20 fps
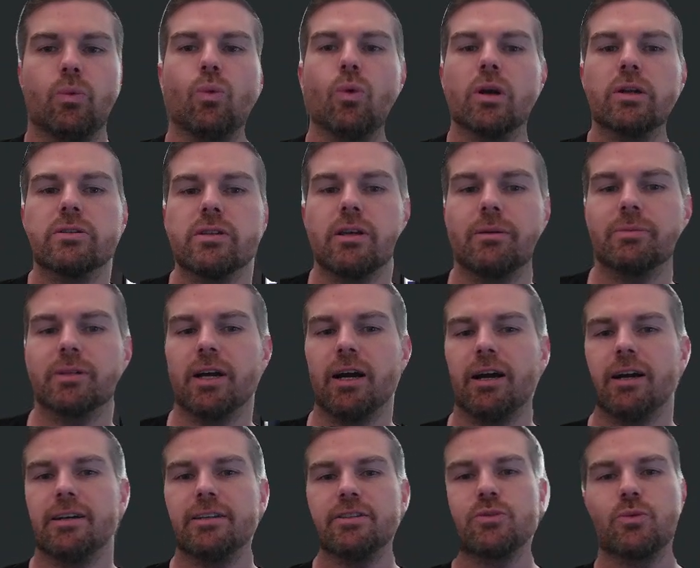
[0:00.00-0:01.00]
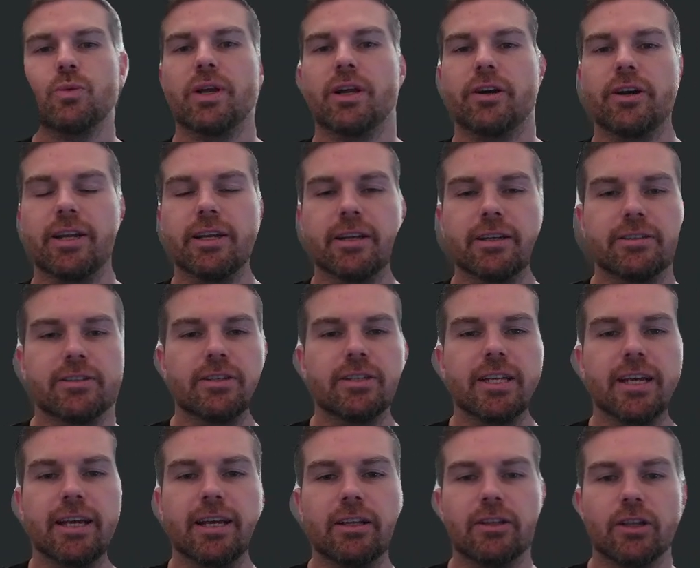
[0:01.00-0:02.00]
What is up, guys? We are here
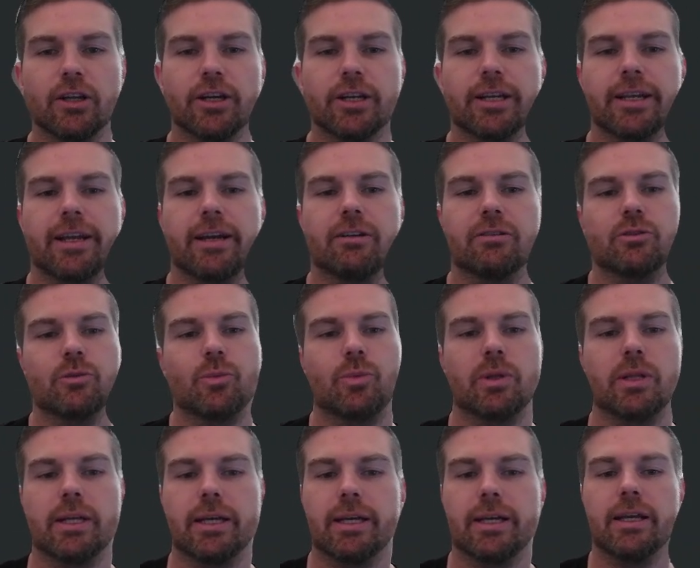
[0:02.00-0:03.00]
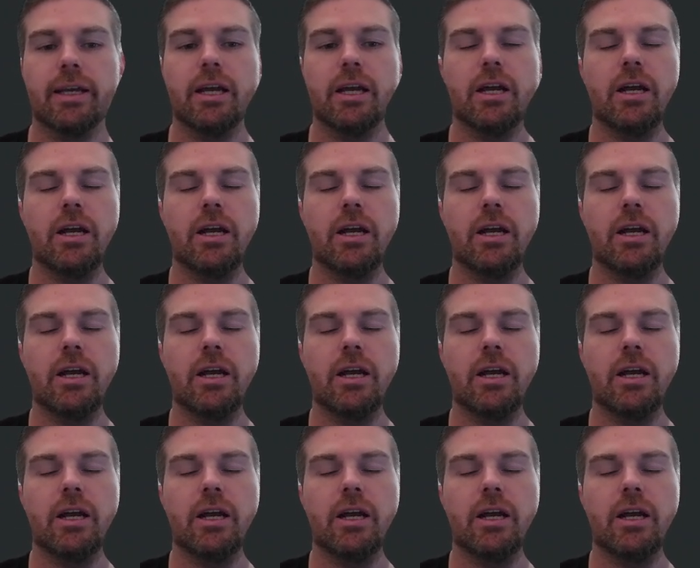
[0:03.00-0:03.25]
today learning how to play